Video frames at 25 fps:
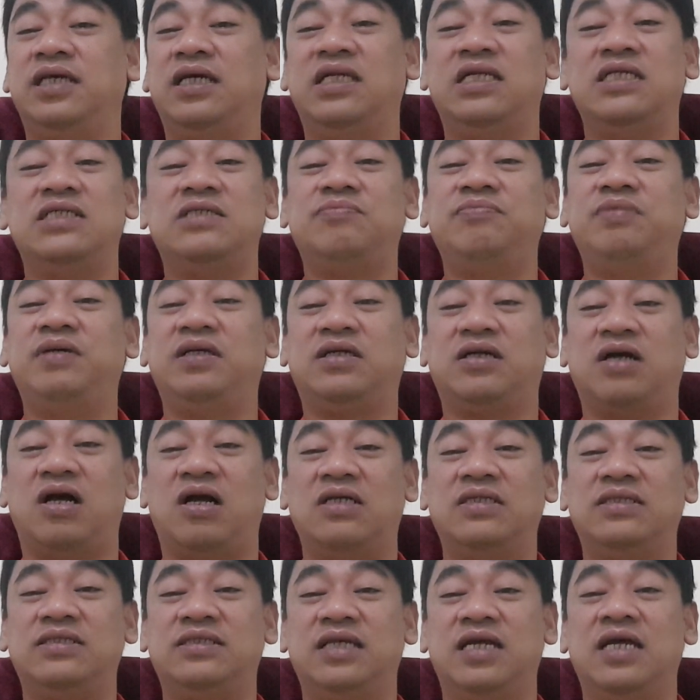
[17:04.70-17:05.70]
It is
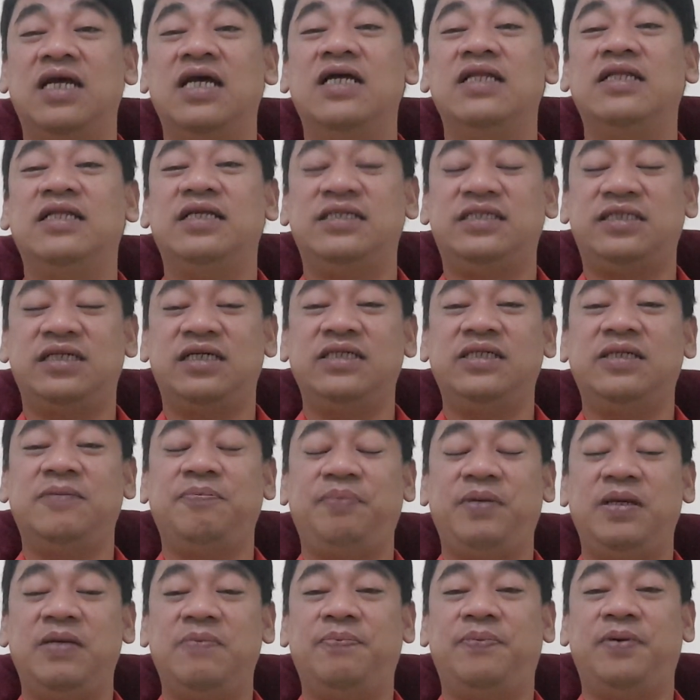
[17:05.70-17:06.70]
because these are the
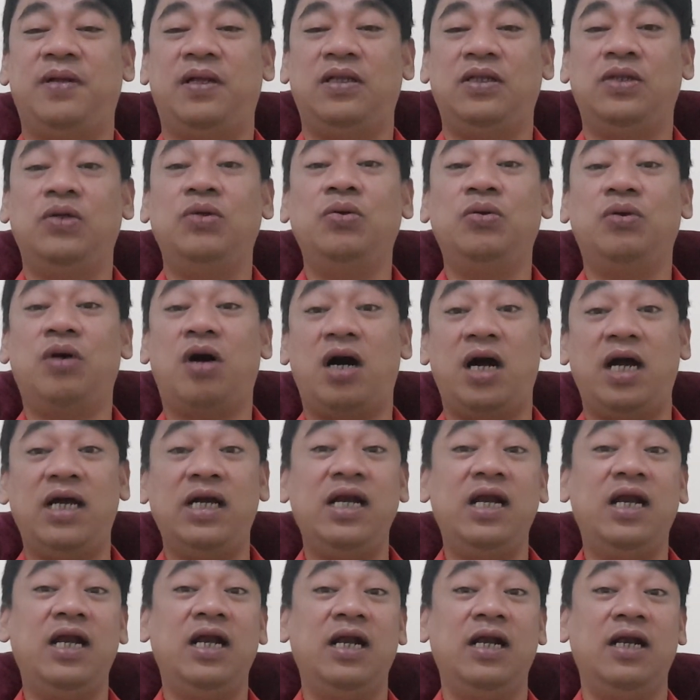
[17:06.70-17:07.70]
people who
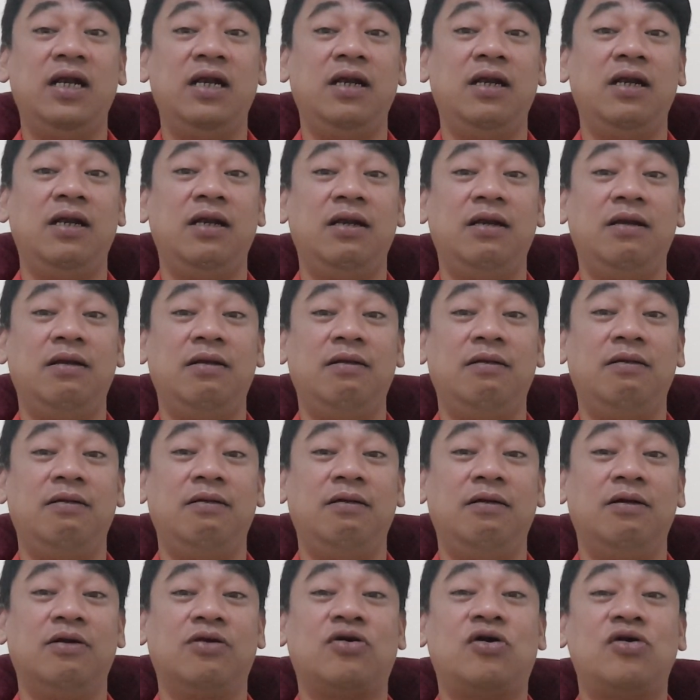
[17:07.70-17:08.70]
are
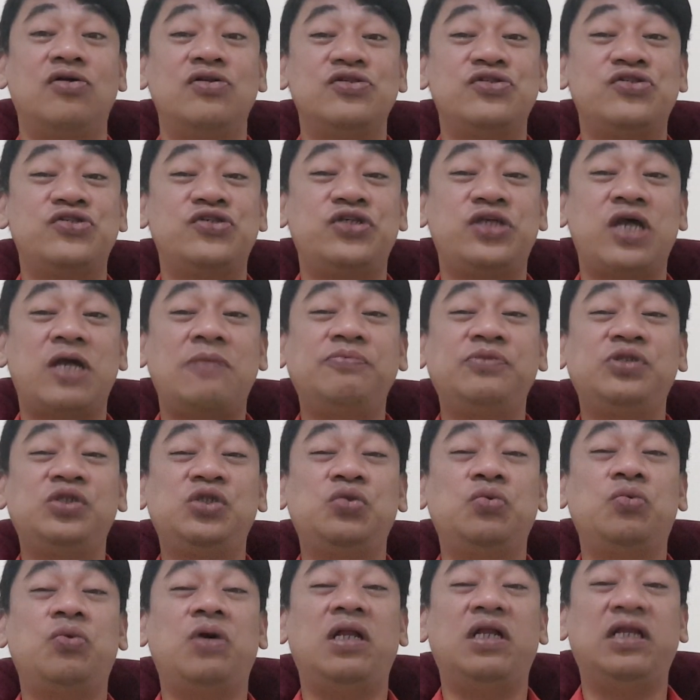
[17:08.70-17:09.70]

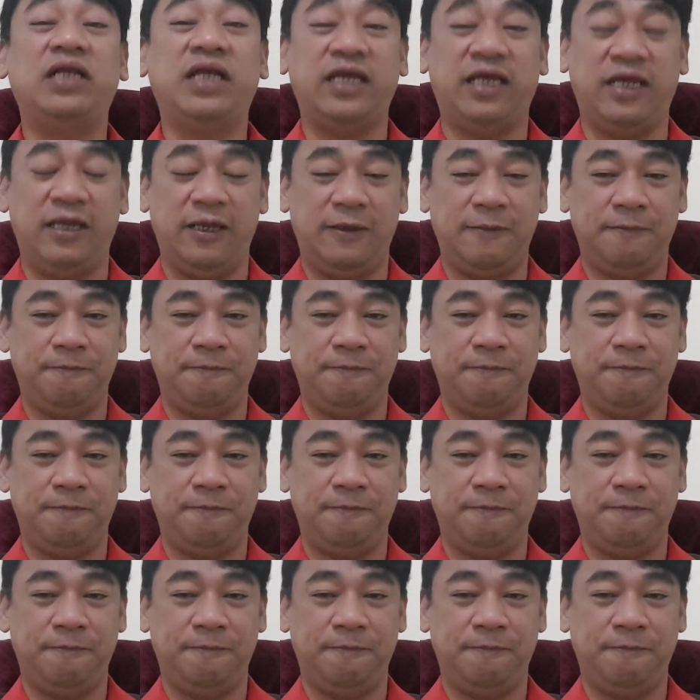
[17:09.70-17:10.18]
conceptually